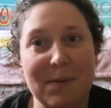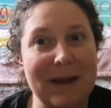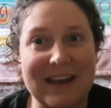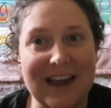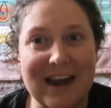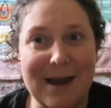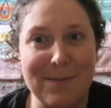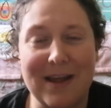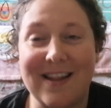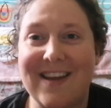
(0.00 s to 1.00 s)
picking it up,
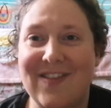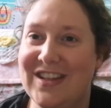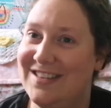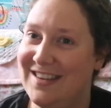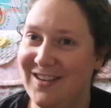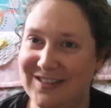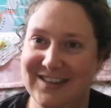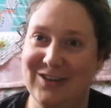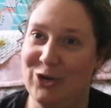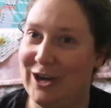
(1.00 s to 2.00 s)
being like, this sounds
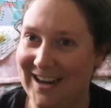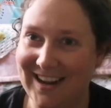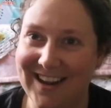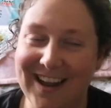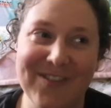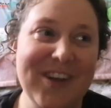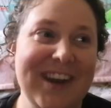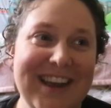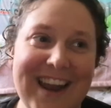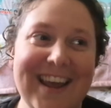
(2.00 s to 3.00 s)
intriguing. I'm going
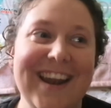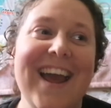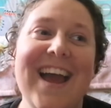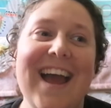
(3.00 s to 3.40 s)
to get it.